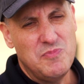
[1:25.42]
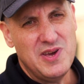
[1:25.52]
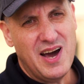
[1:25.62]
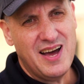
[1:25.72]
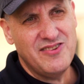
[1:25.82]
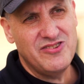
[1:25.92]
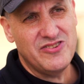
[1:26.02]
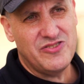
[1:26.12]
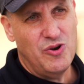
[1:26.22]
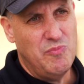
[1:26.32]
beyond
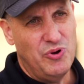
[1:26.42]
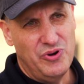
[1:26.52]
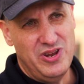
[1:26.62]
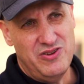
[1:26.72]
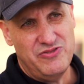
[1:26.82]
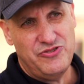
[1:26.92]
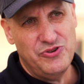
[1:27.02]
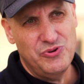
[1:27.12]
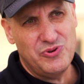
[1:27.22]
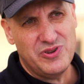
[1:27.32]
just their ability to
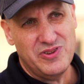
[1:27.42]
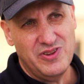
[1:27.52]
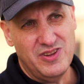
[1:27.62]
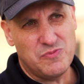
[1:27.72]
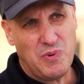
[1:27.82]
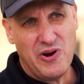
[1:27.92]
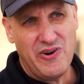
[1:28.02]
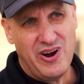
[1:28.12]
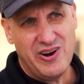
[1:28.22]
shoot, it's part